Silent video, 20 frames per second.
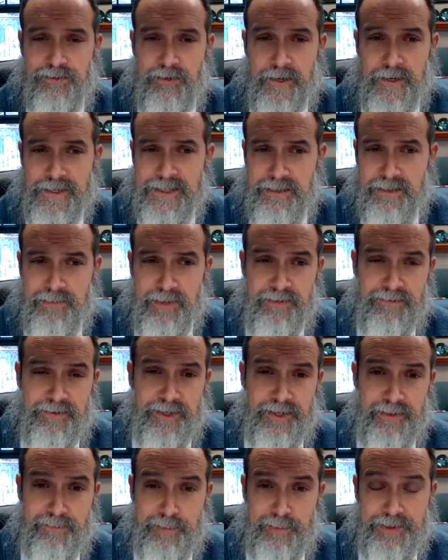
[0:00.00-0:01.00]
rise above
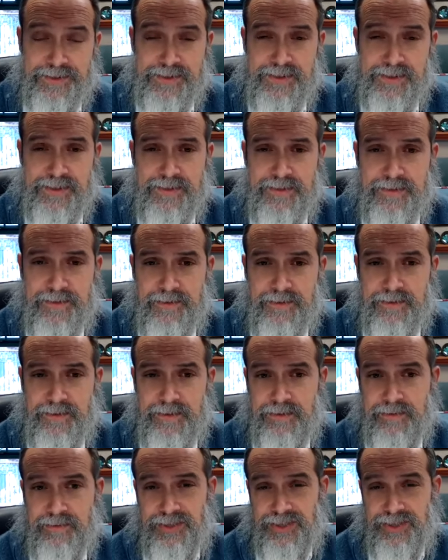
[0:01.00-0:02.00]
our impulses,
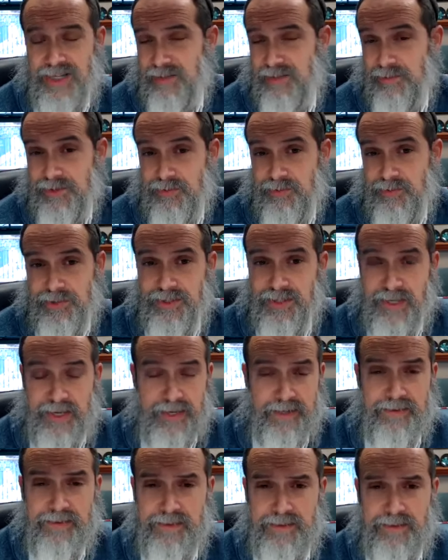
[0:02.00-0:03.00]
which animals really
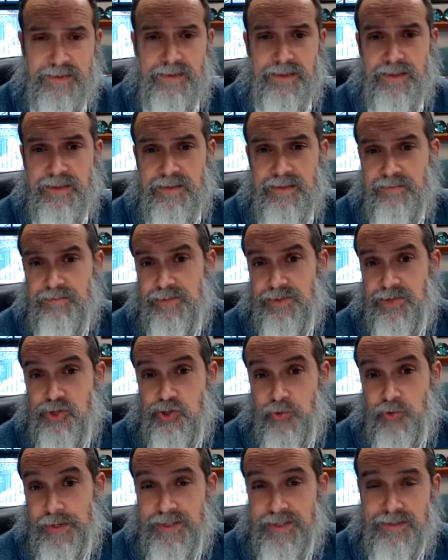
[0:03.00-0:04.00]
can't. They can be
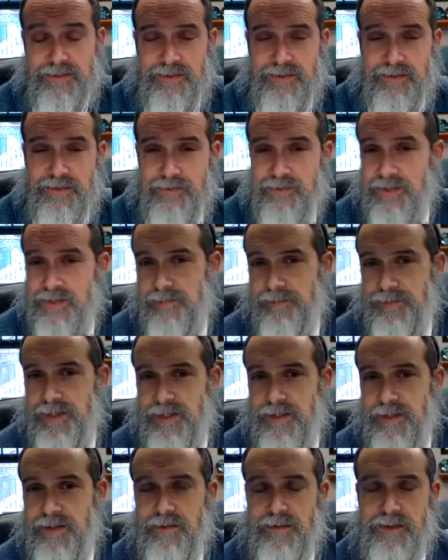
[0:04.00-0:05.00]
trained to do
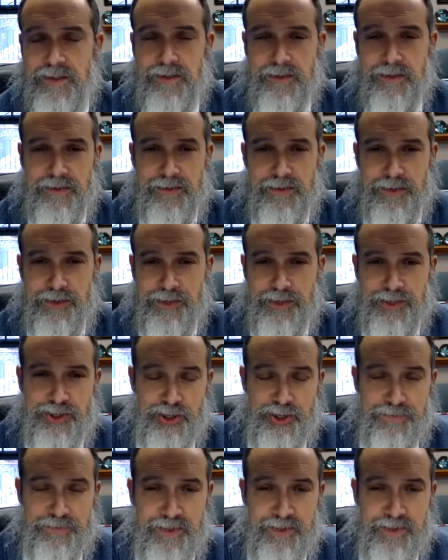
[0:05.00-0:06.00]
something, they just
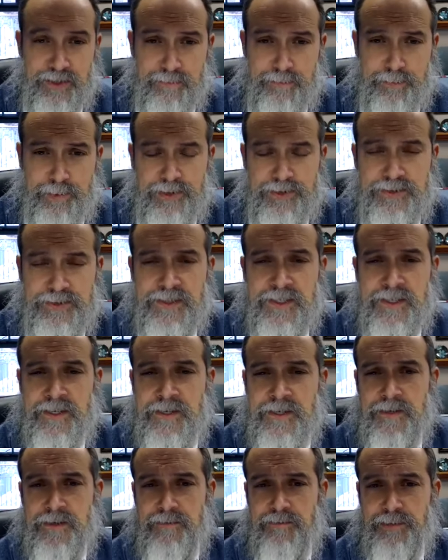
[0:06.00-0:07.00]
shift the impulse.
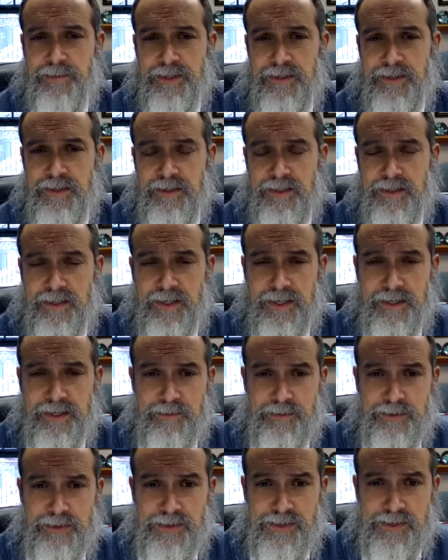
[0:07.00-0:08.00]
But the
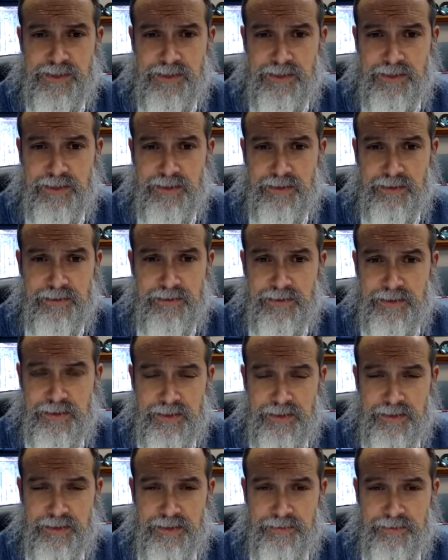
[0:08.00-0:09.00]
animals don't
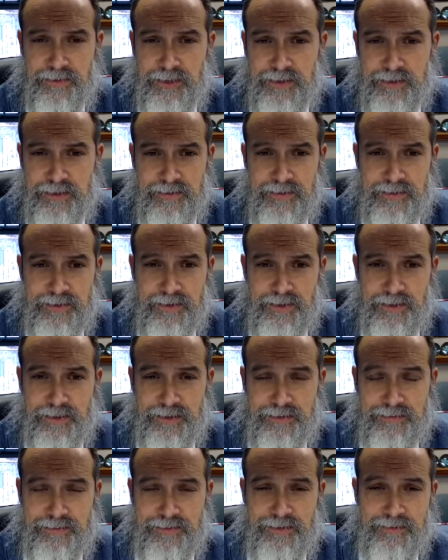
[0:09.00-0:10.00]
never, you
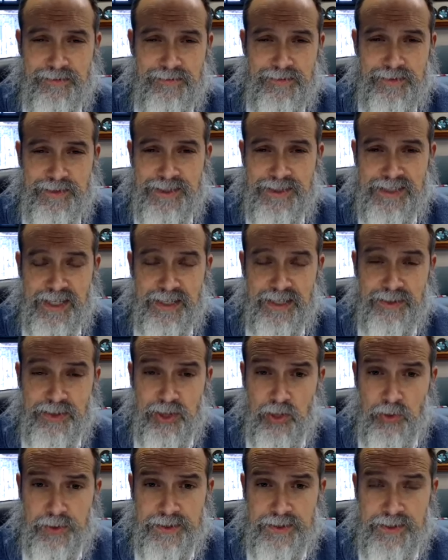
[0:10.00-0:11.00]
know, decide to
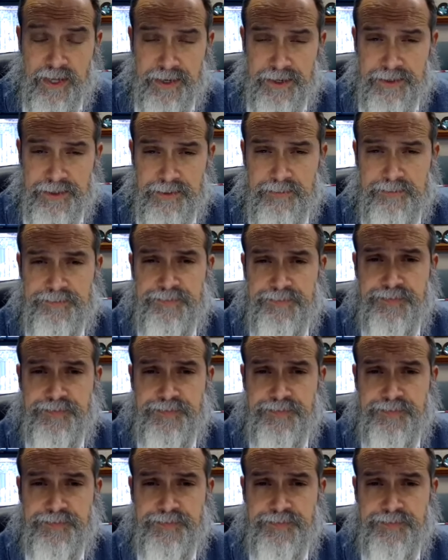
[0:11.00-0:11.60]
go on a diet